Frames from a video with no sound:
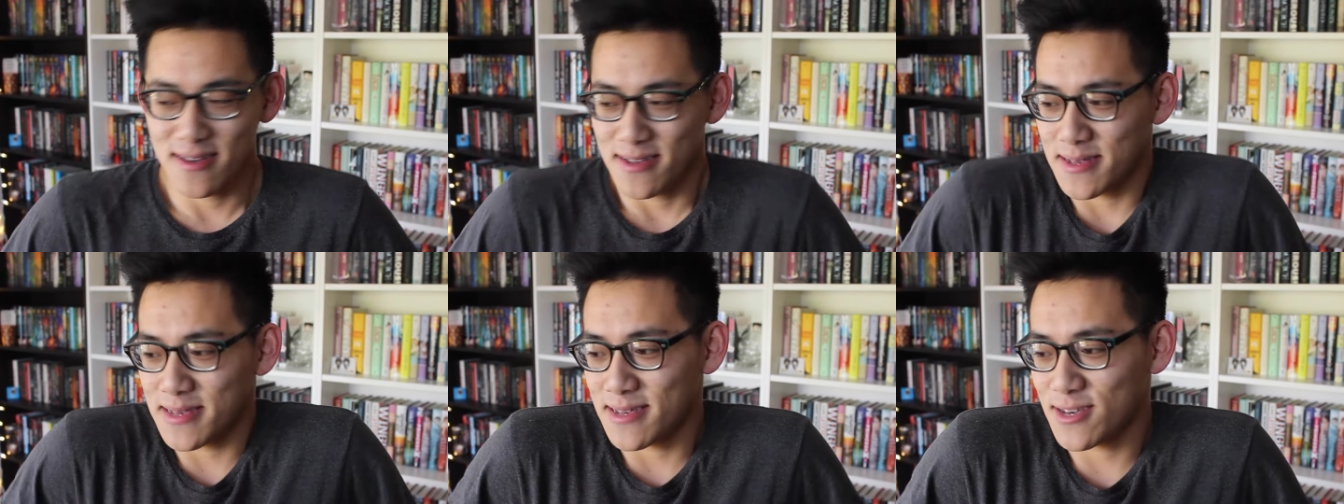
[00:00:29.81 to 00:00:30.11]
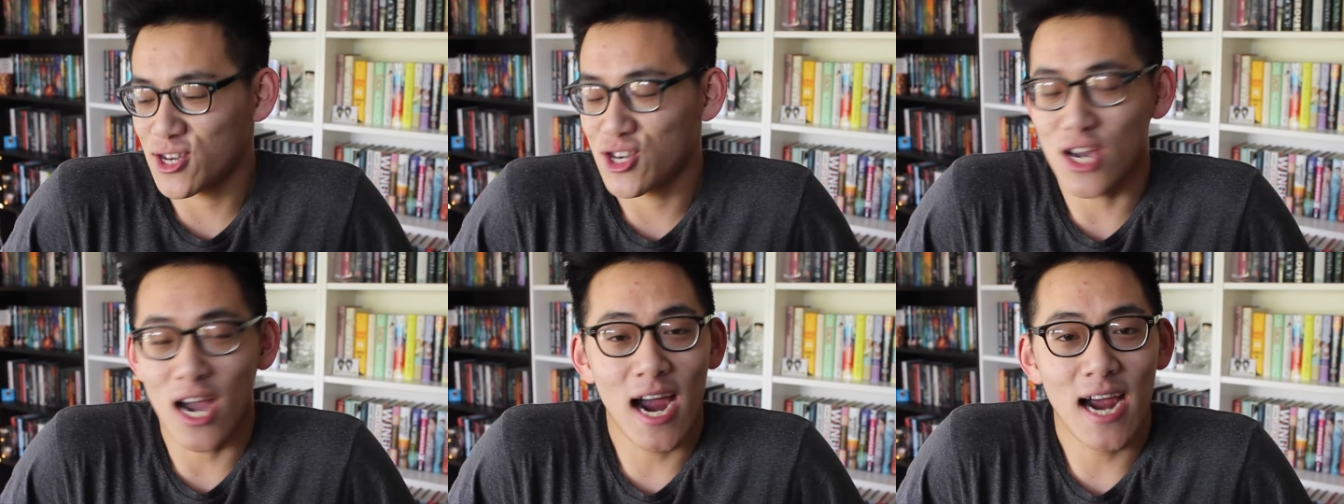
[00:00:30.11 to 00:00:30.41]

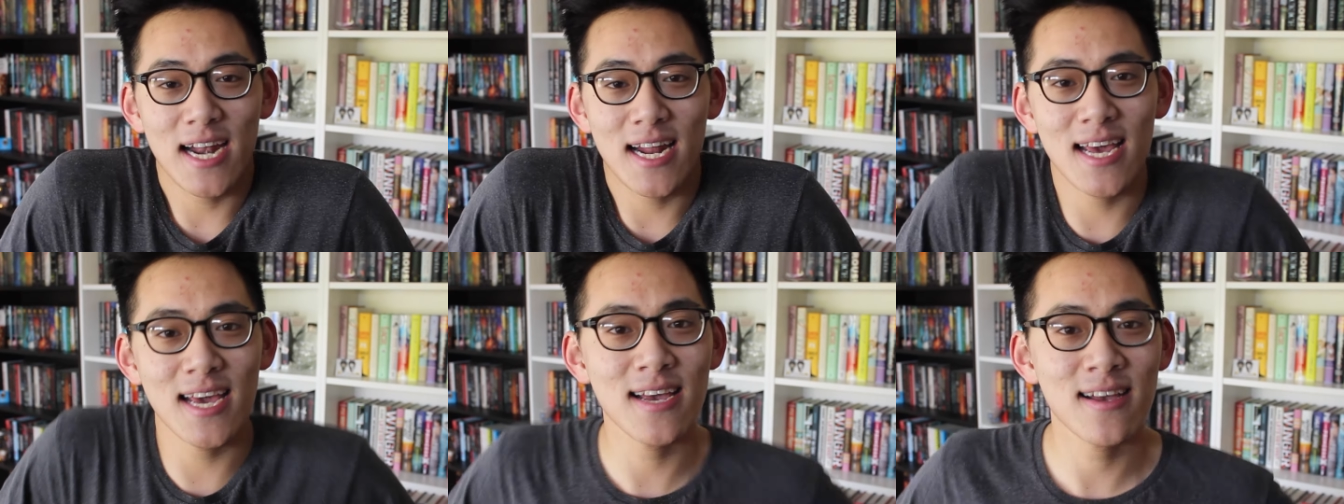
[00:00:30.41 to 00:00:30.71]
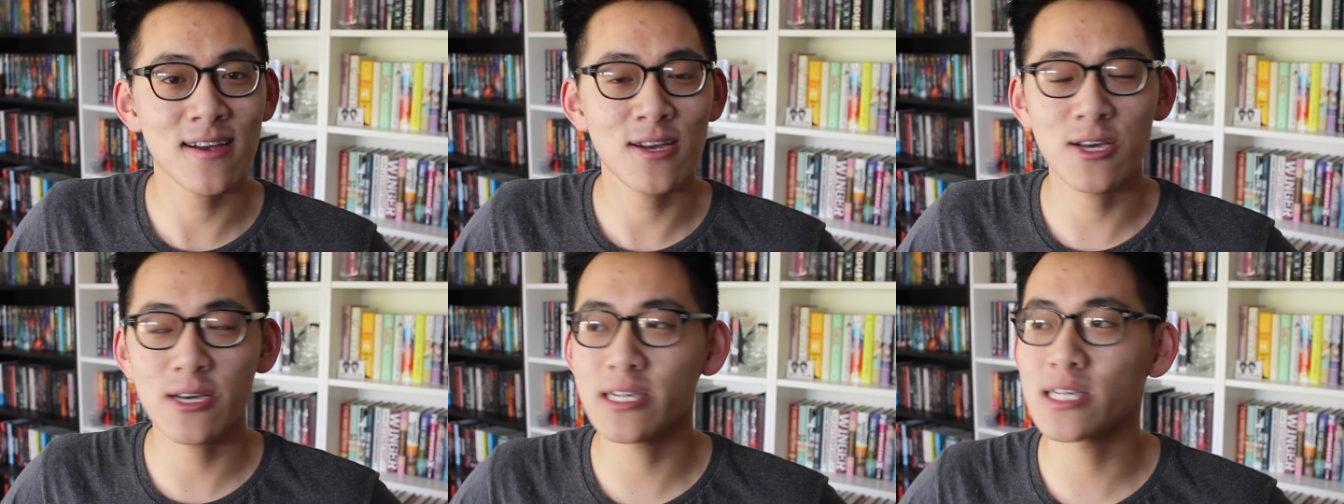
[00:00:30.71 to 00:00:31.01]
it's
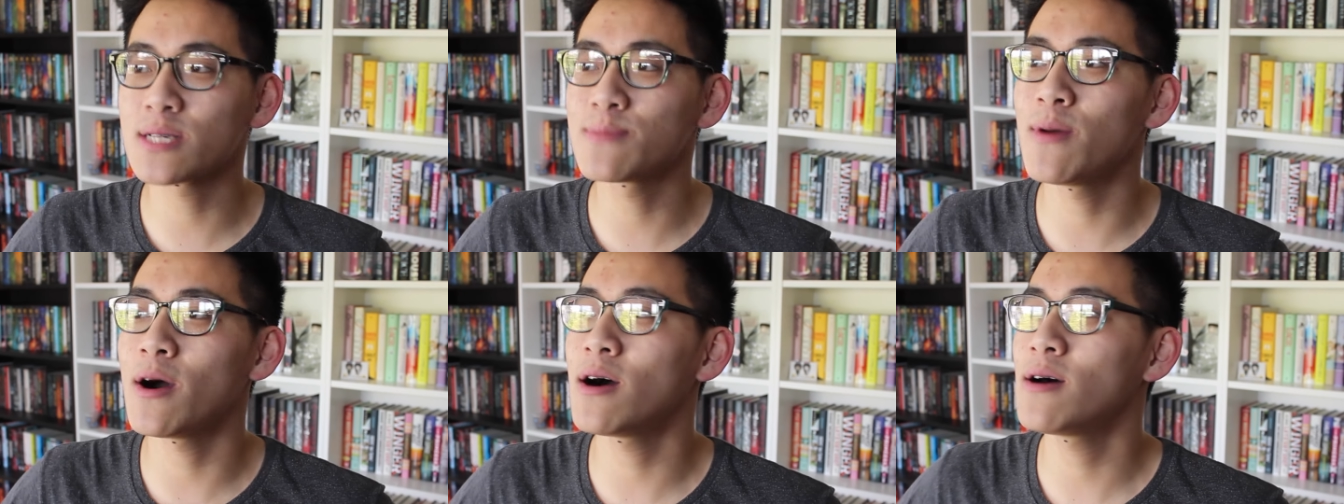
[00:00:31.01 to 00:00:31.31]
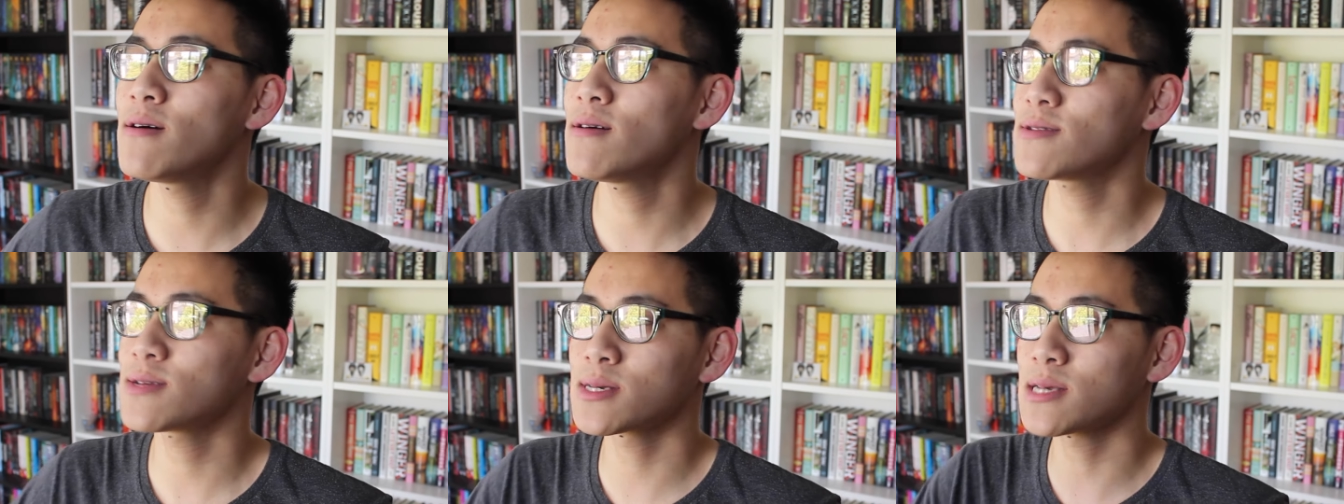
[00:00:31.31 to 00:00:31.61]
shining, you can
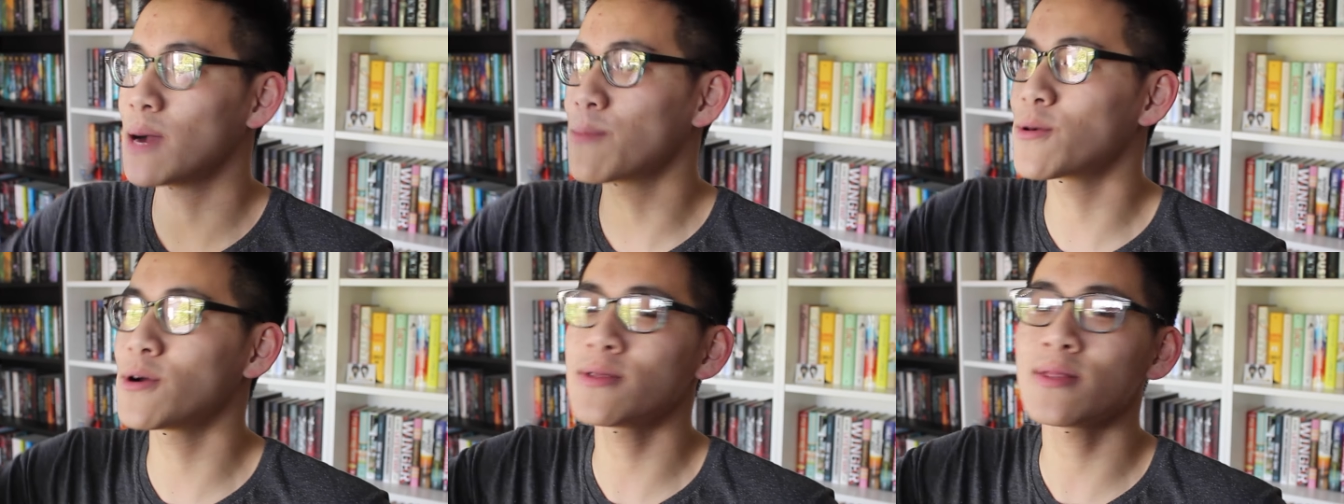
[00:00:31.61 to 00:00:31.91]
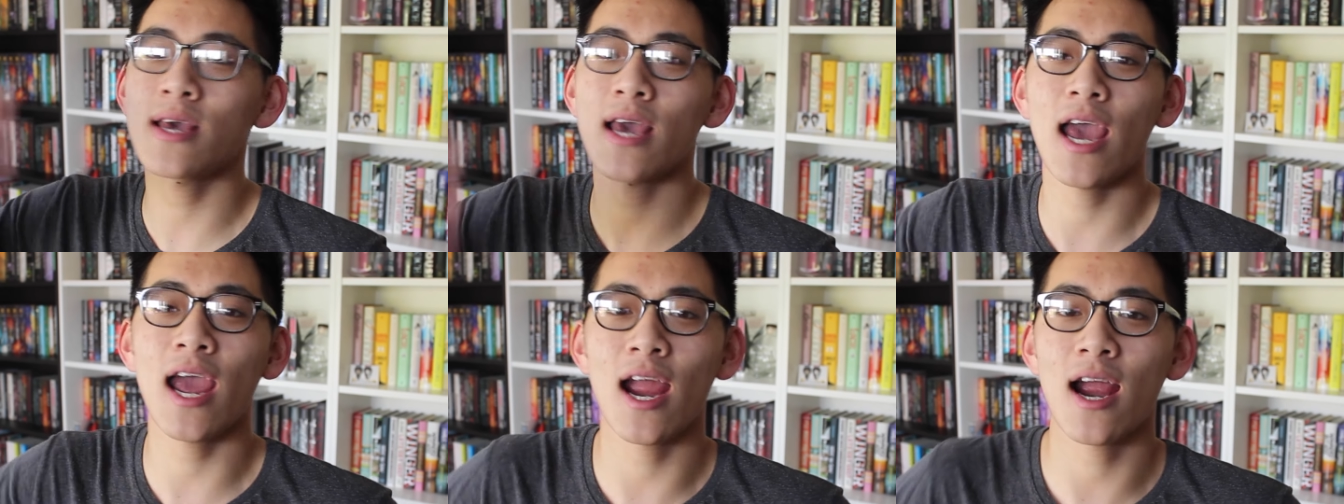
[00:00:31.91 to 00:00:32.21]
smell summer
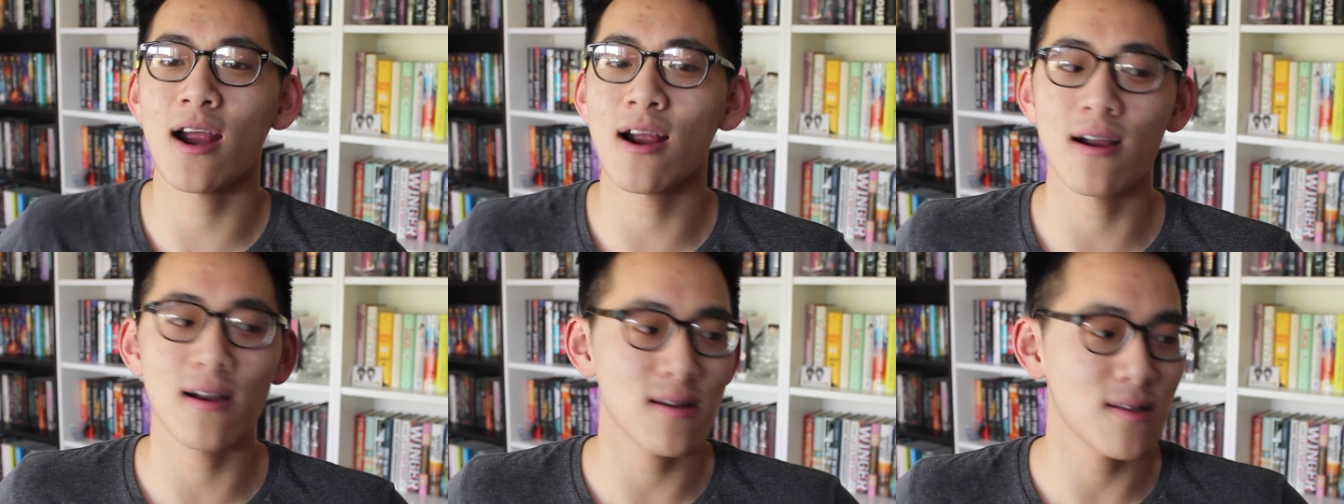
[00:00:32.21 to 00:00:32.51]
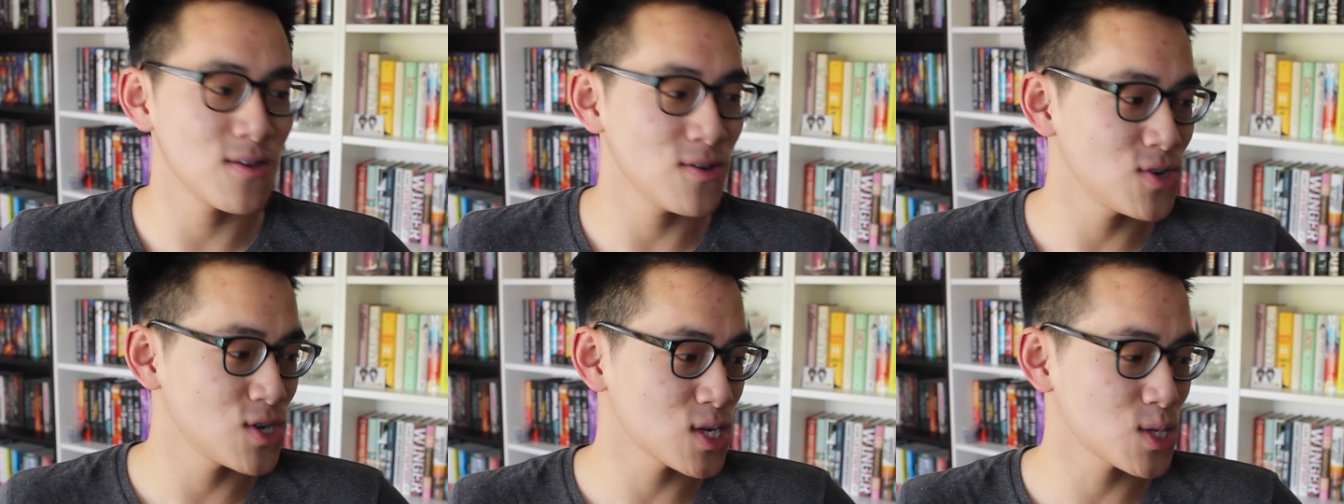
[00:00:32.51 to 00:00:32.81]
in the air,
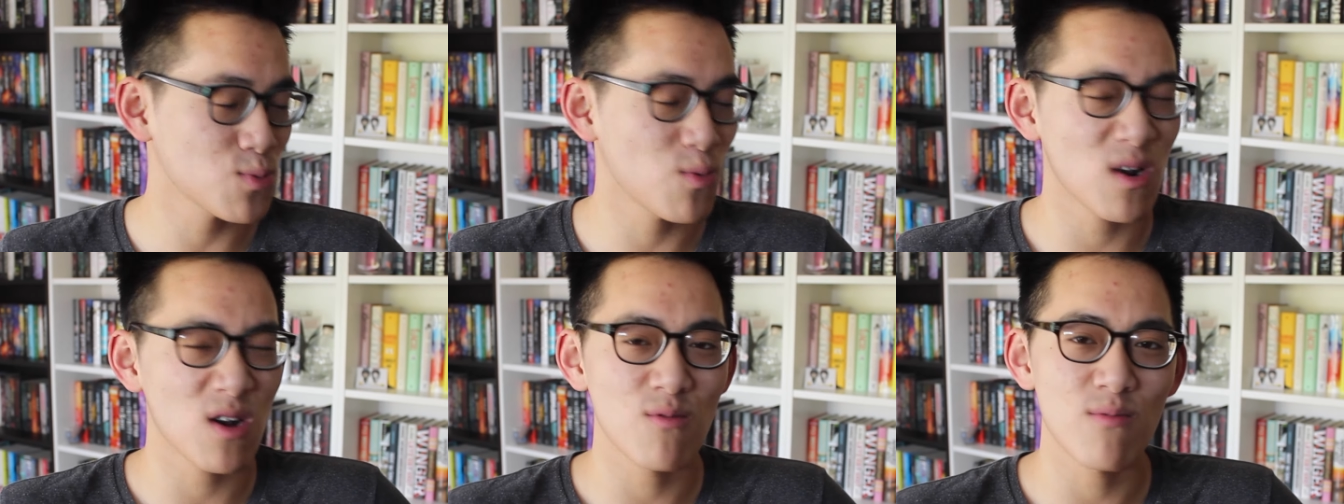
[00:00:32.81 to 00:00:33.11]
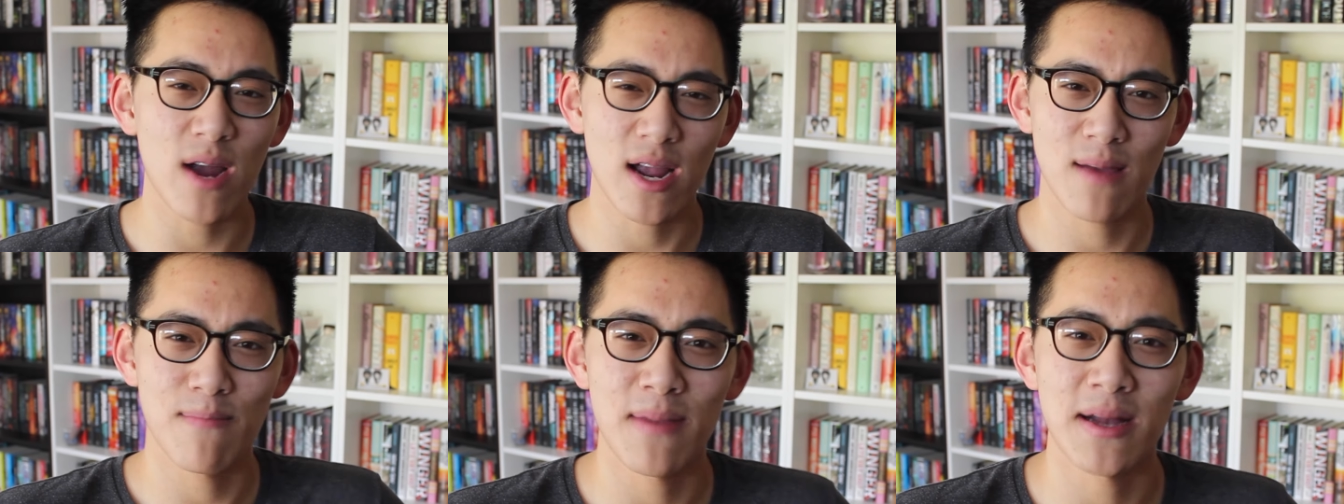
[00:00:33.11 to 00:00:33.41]
and you just want to
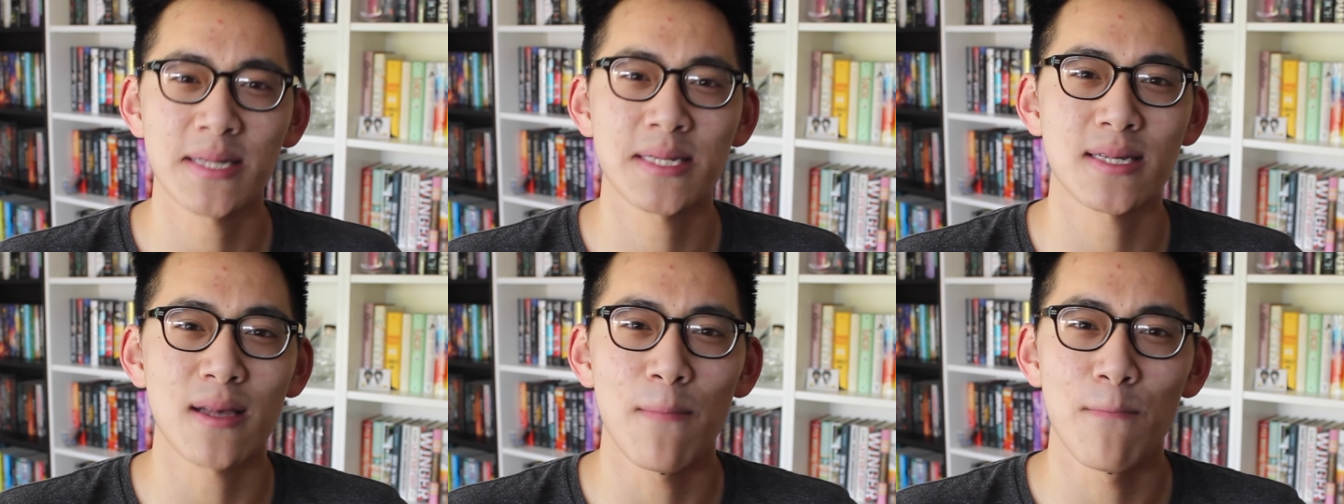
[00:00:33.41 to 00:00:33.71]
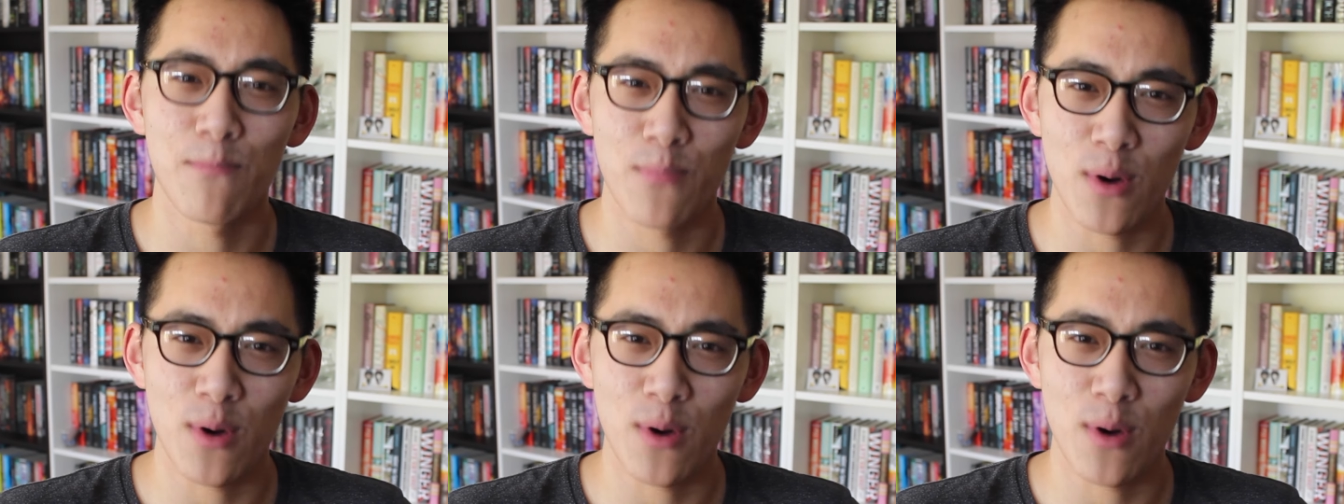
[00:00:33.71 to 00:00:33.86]
recommend some